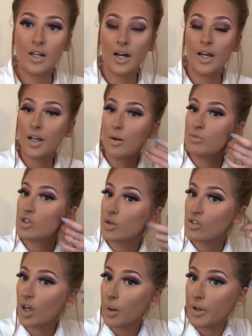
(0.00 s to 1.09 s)
And I'm
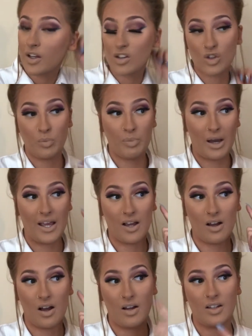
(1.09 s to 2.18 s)
just going to bake
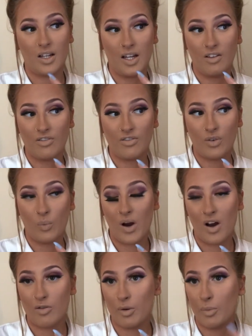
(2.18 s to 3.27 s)
underneath where
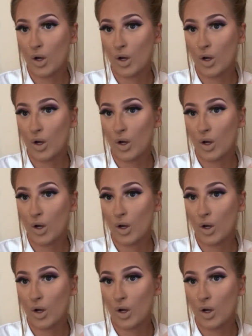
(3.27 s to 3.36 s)
I put